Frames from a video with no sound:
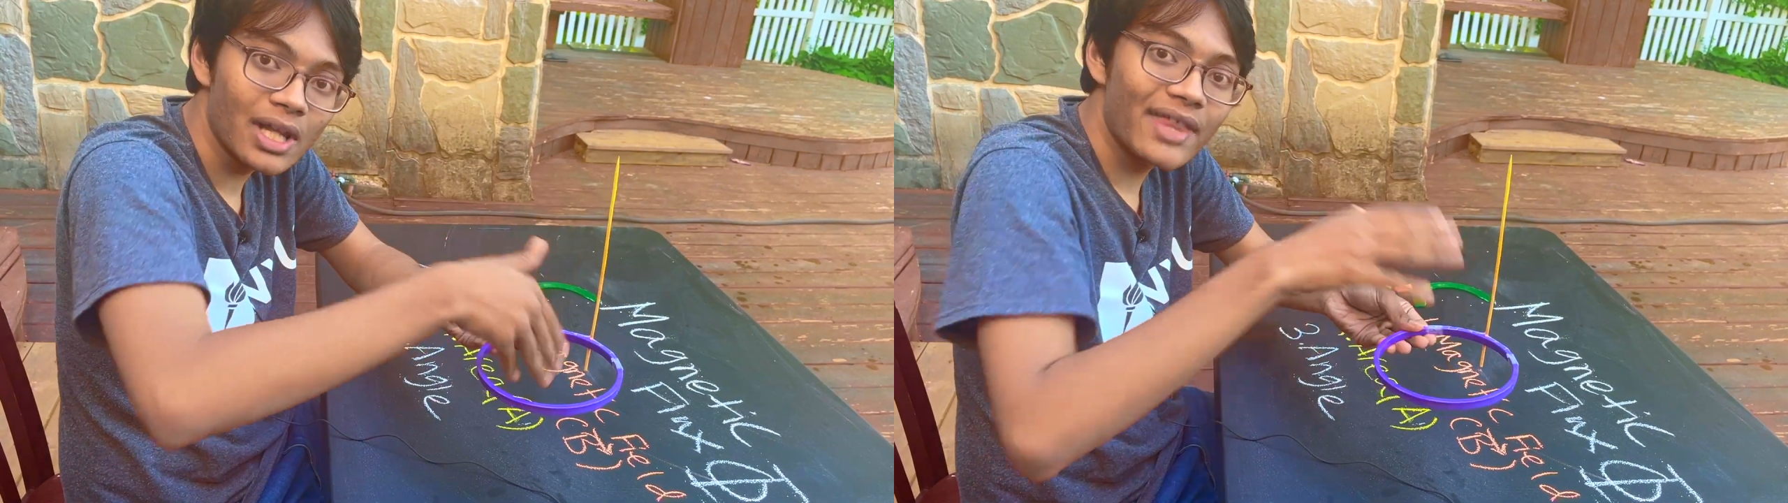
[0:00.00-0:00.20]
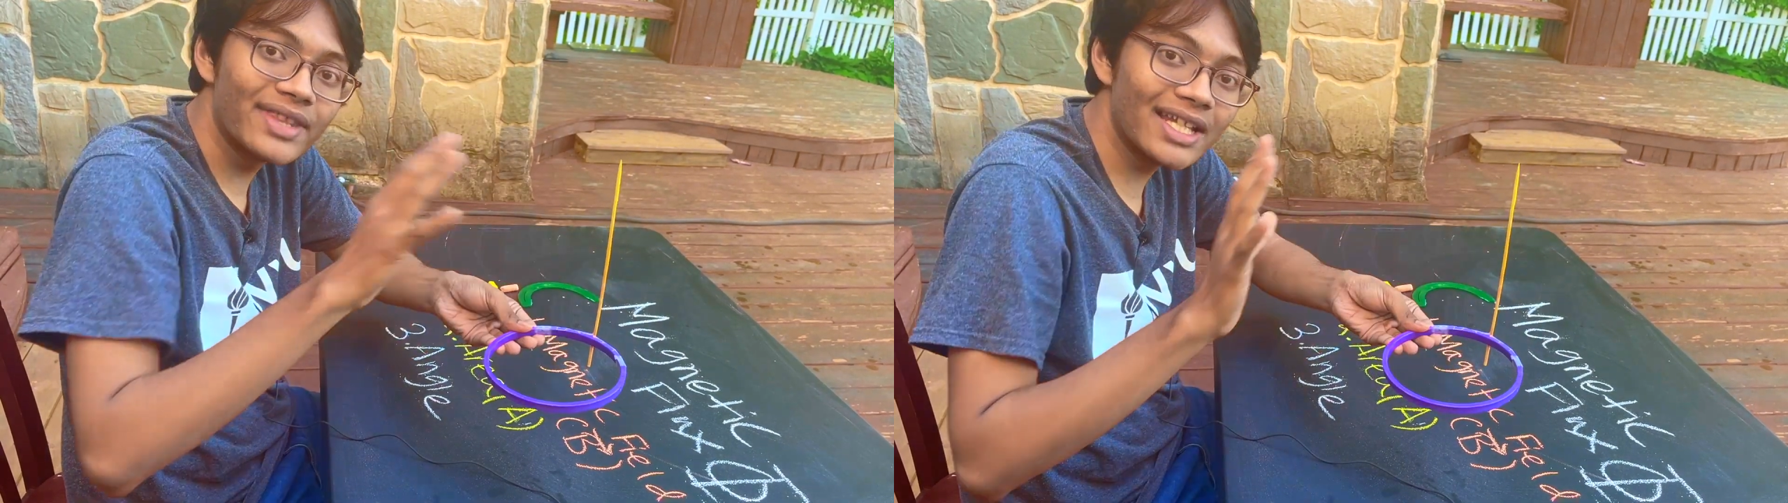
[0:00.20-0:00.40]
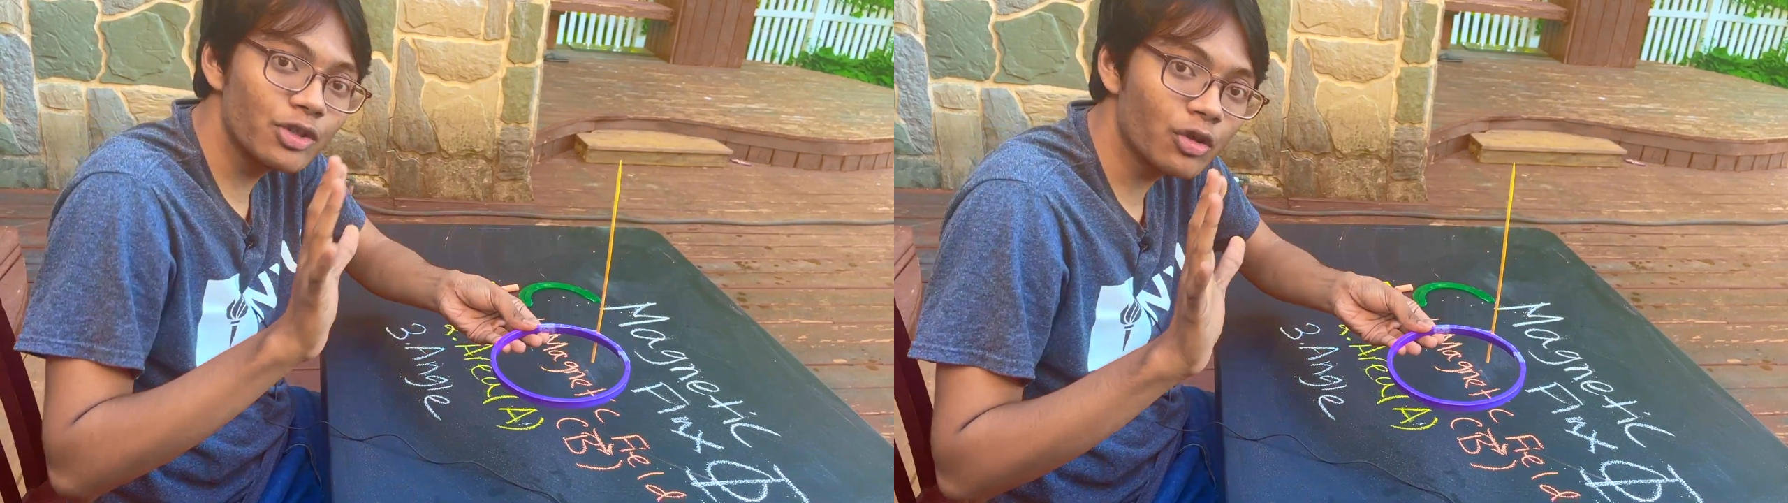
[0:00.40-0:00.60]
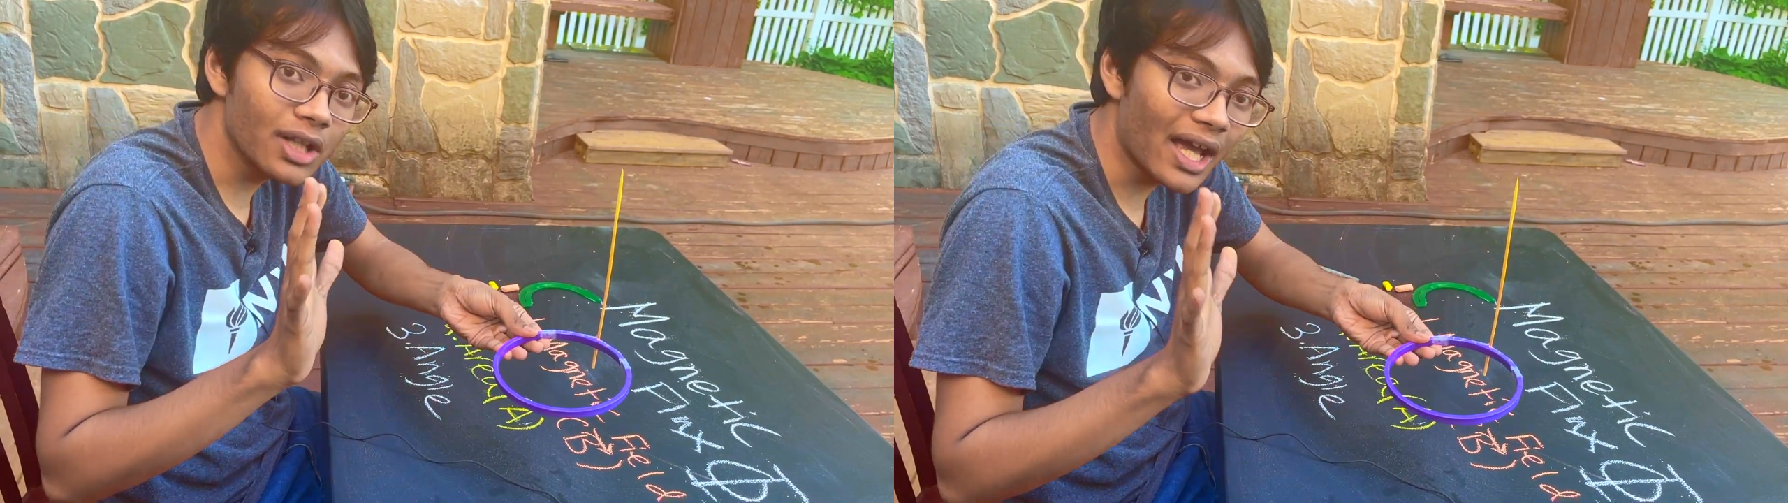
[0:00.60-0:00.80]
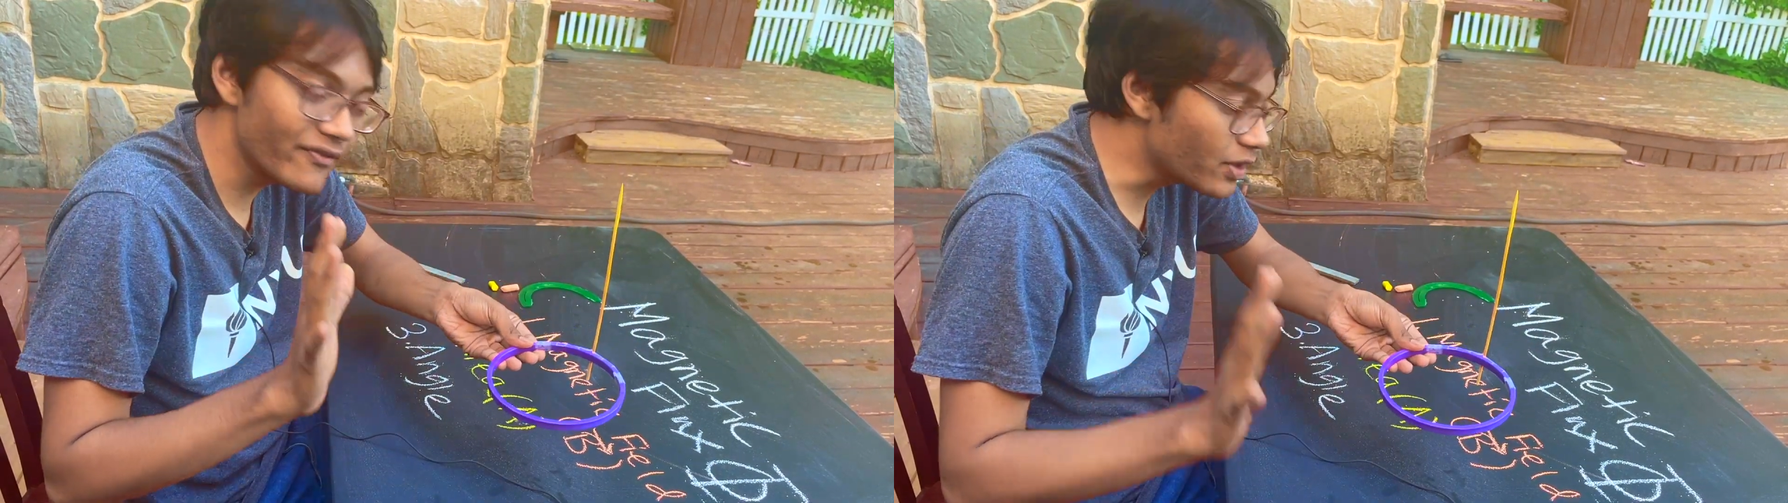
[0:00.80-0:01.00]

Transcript: then you will have your